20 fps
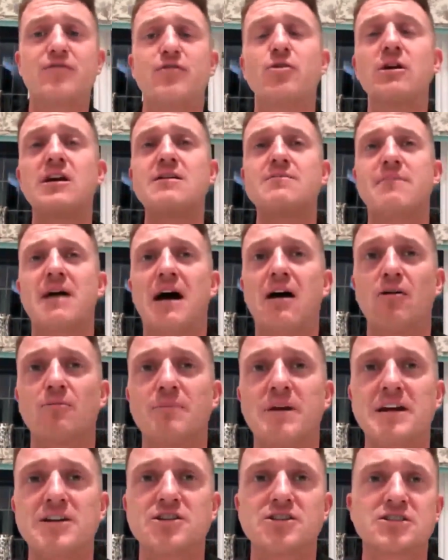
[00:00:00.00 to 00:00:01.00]
if you
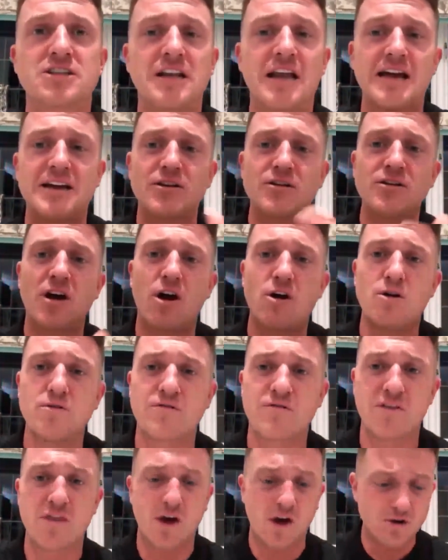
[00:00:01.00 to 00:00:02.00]
email me, just to let you
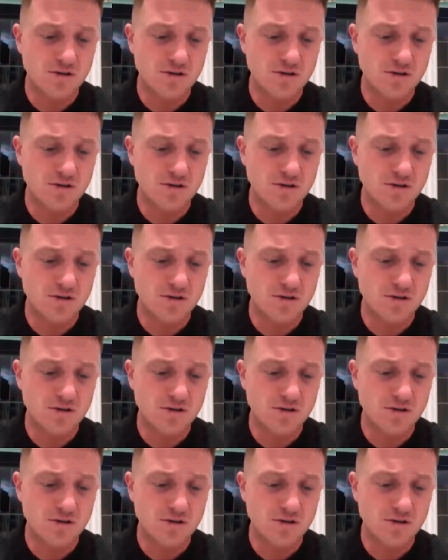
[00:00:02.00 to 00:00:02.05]
know,